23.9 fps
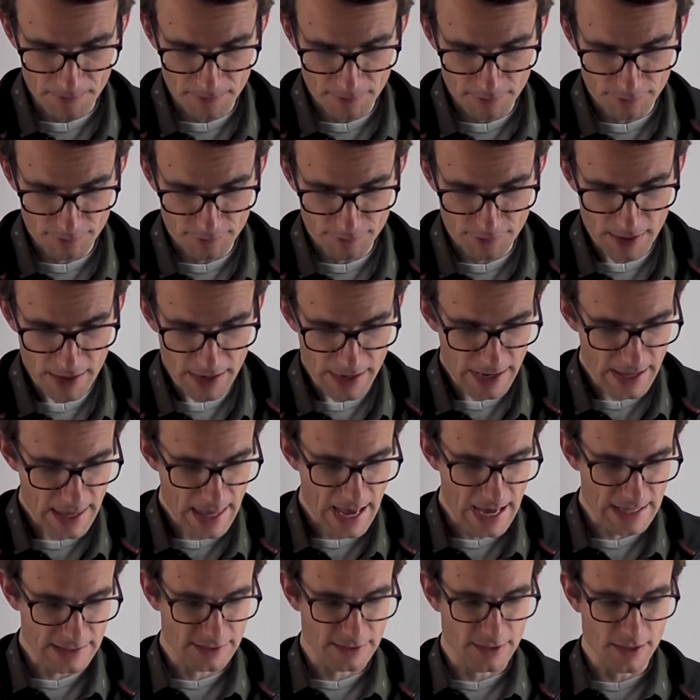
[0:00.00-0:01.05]
phi
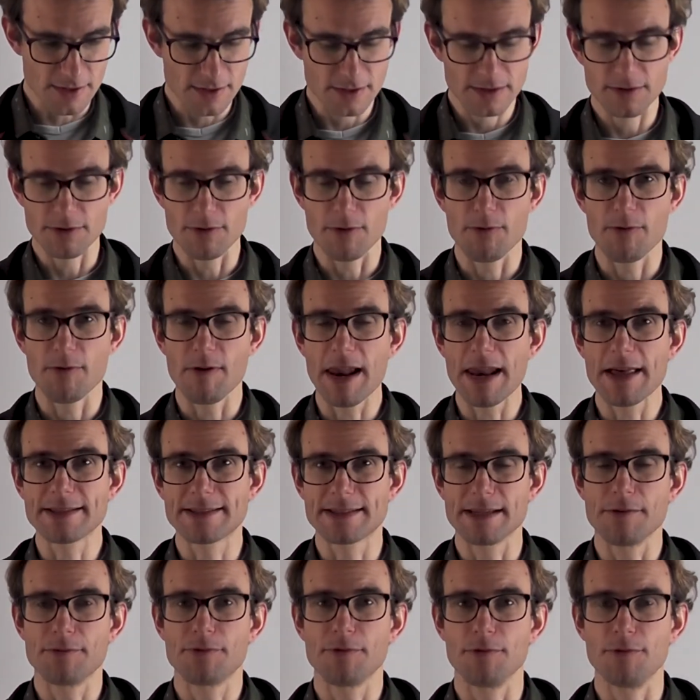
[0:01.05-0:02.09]
as the
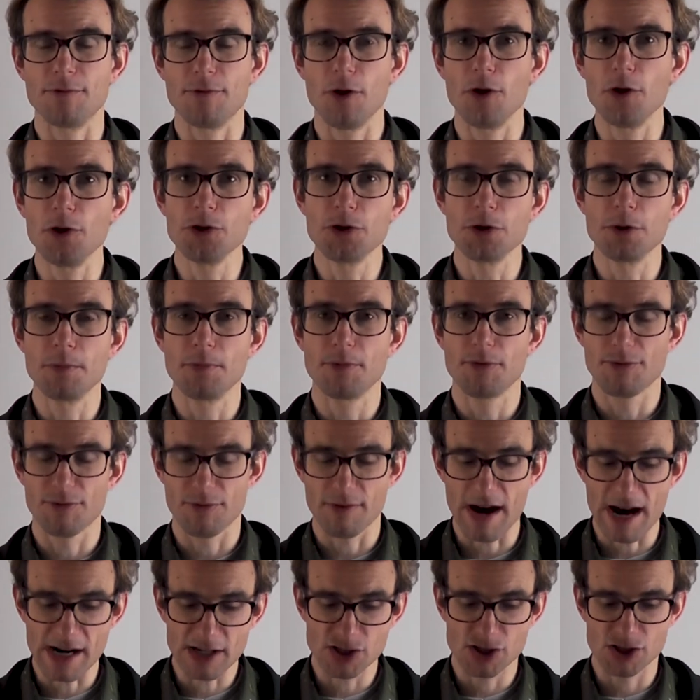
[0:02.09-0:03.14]
relative volume
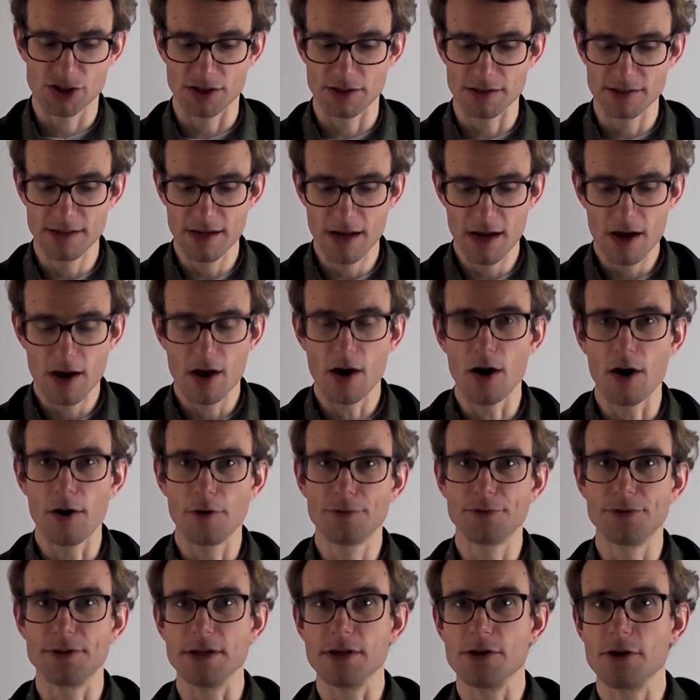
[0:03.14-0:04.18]
fraction
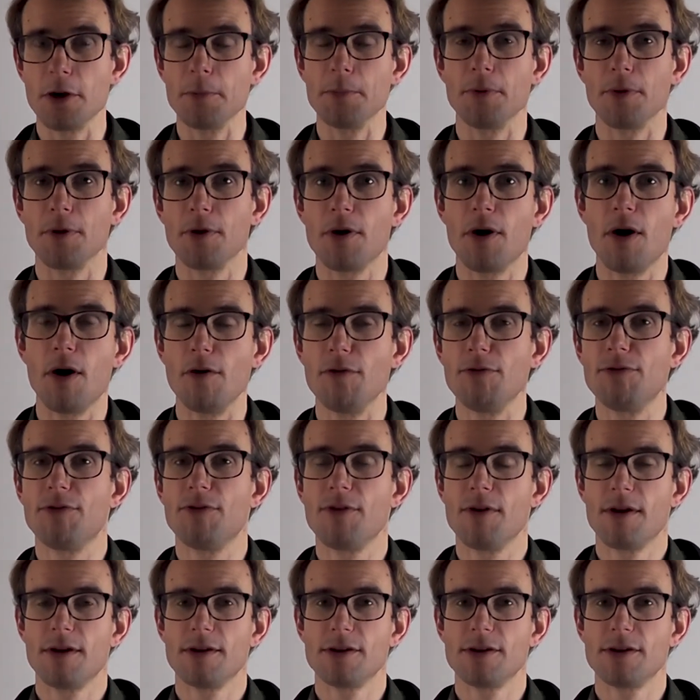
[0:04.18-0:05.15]
of the number of